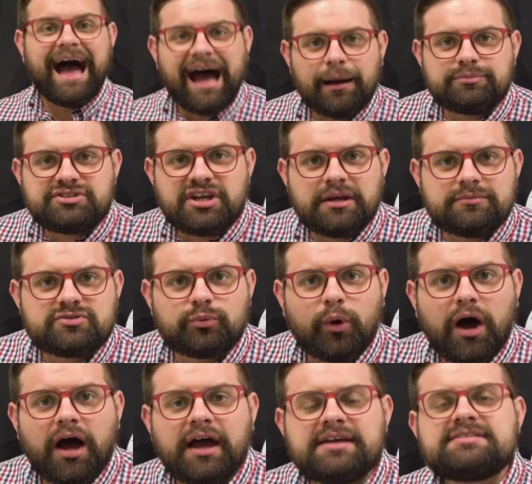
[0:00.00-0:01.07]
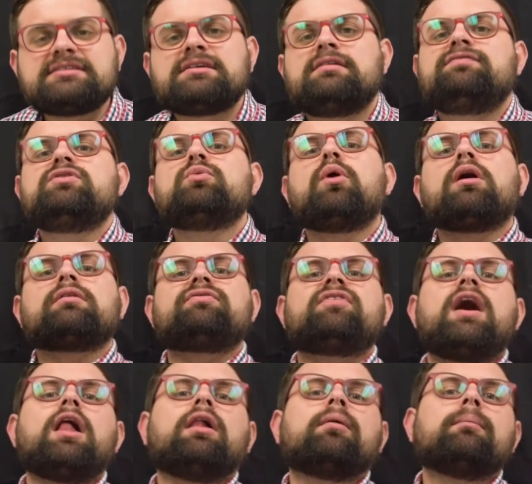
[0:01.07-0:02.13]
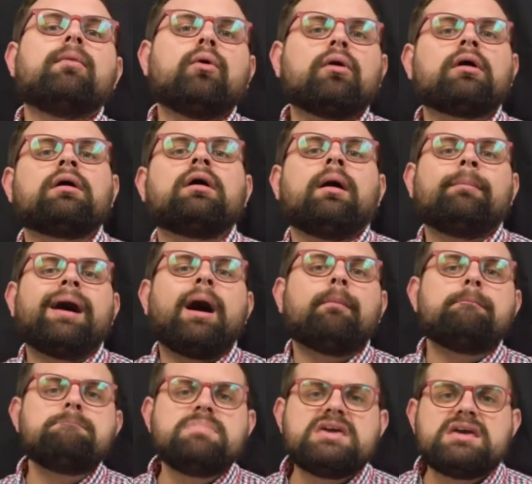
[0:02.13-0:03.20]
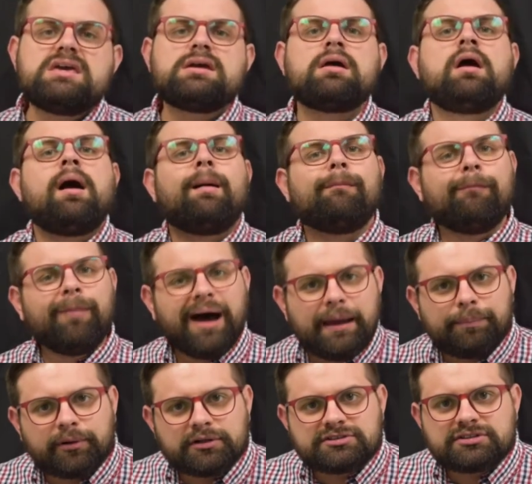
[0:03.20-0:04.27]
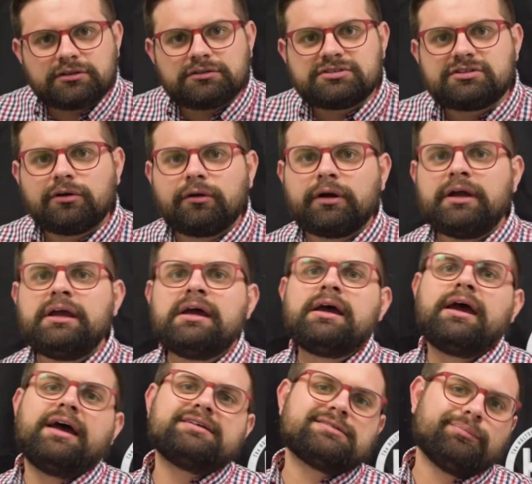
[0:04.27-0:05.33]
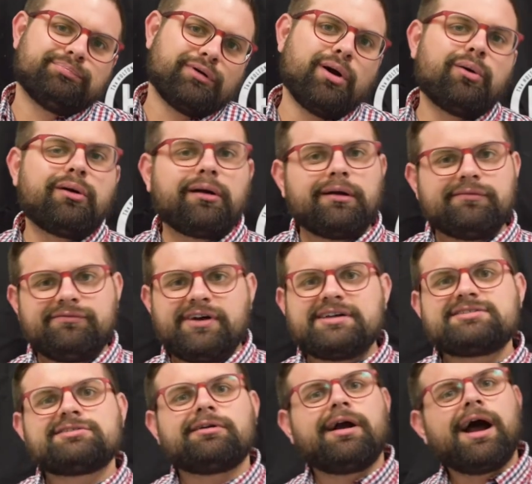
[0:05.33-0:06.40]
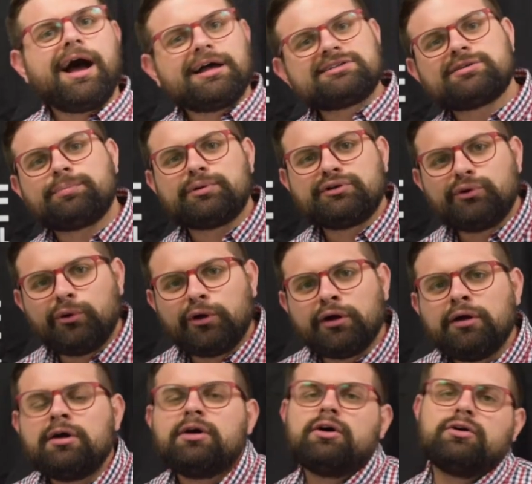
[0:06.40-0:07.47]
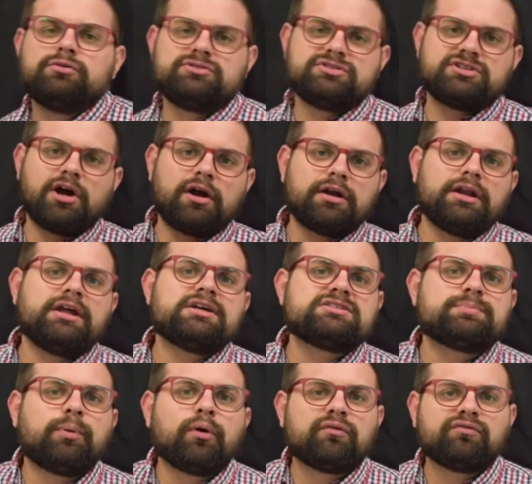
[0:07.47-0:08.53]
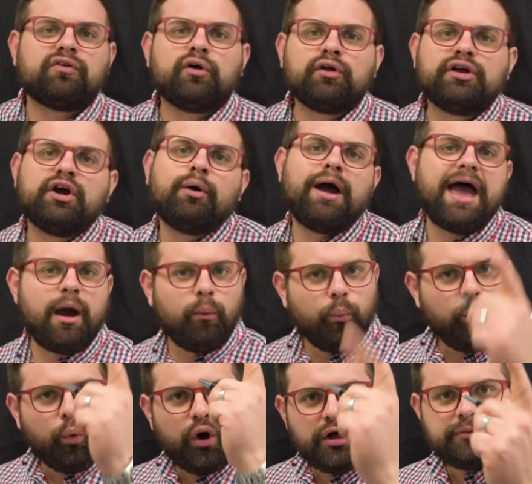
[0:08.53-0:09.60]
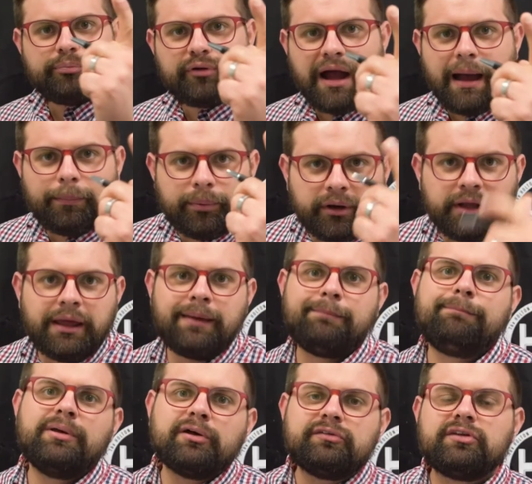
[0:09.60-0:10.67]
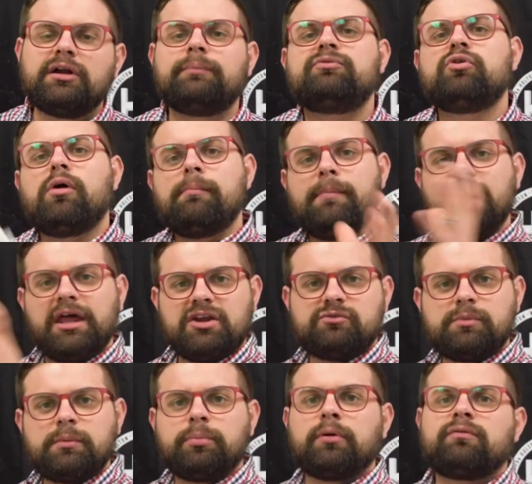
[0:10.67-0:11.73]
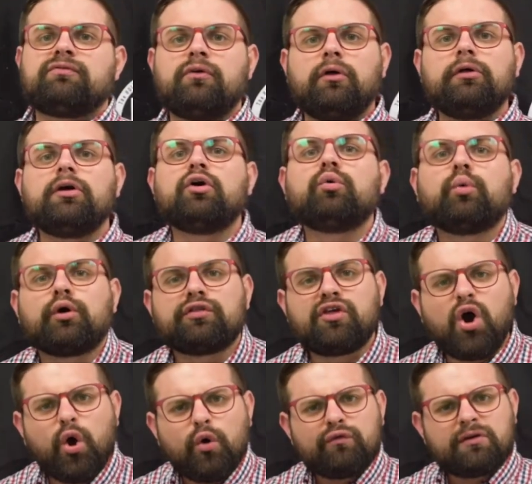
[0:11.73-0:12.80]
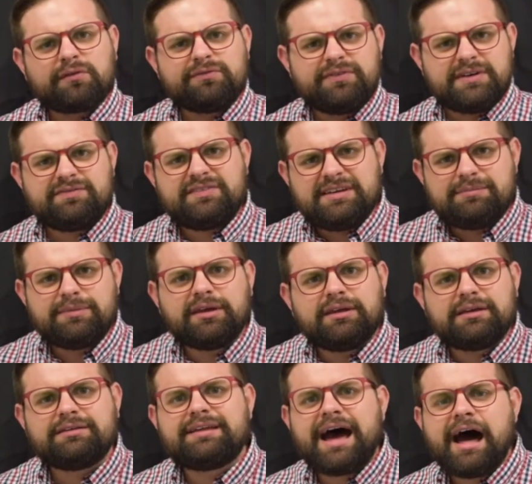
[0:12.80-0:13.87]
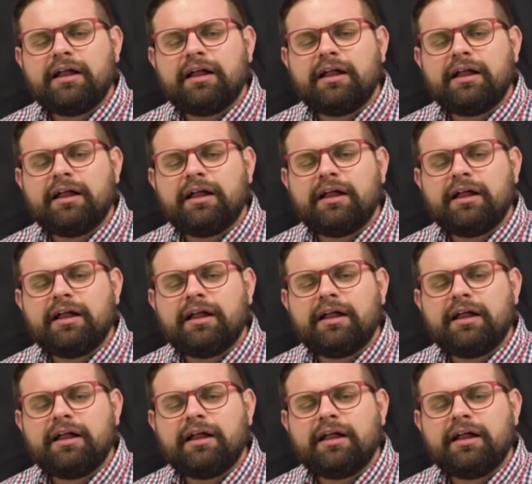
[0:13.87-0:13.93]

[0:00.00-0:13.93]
I'm James Wise. If you want to follow more about me, my personal story as a broker, investor, entrepreneur who started his portfolio at 1 property and built it up to a management portfolio worth over $50 million,